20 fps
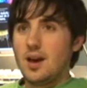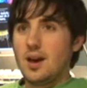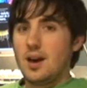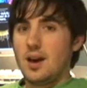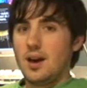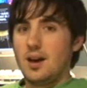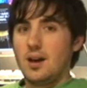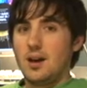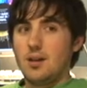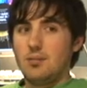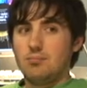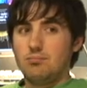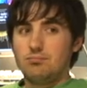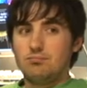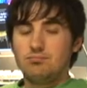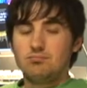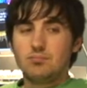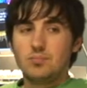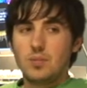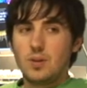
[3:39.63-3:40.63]

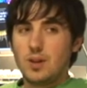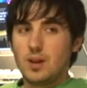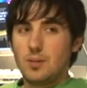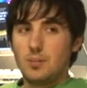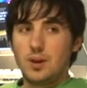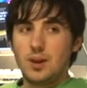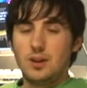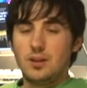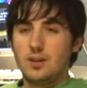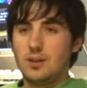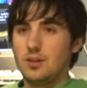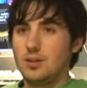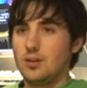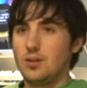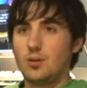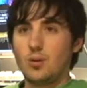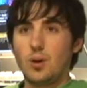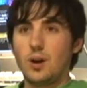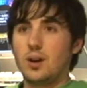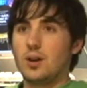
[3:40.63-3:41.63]
I mean,
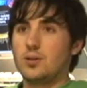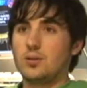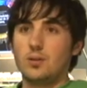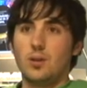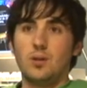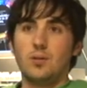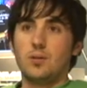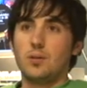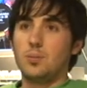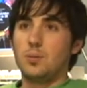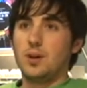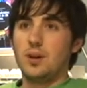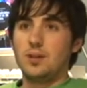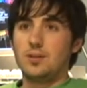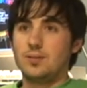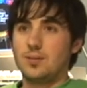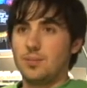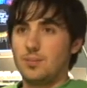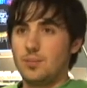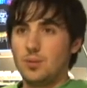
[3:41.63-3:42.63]
craters all over the
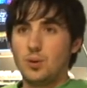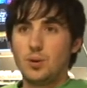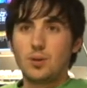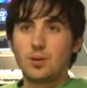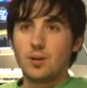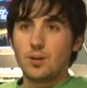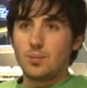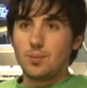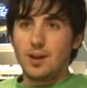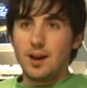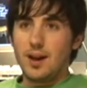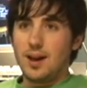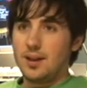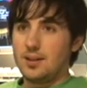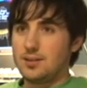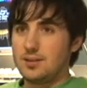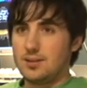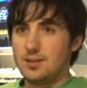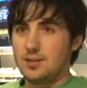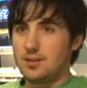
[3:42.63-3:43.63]
place from nuclear
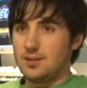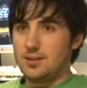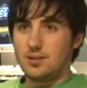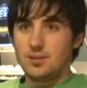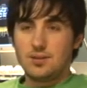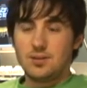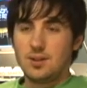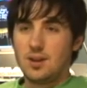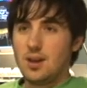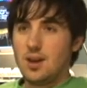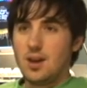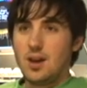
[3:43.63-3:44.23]
blasts and just